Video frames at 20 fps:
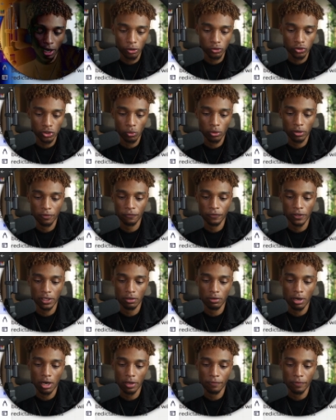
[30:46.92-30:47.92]
I also want to
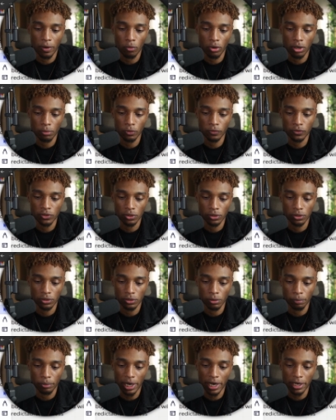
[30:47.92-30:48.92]
figure out if I want to move to
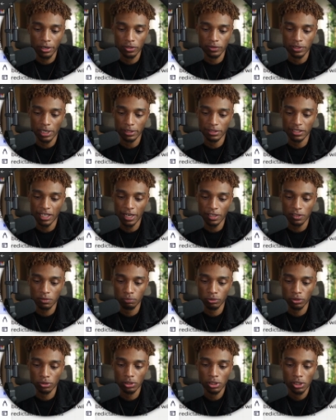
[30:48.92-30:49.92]
Dubai because that tax
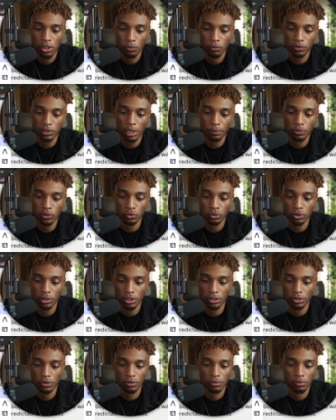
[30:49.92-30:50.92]
bill was absolutely
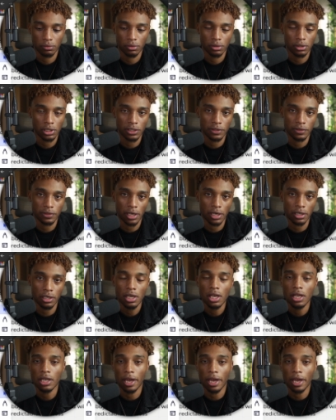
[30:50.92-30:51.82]
just insane.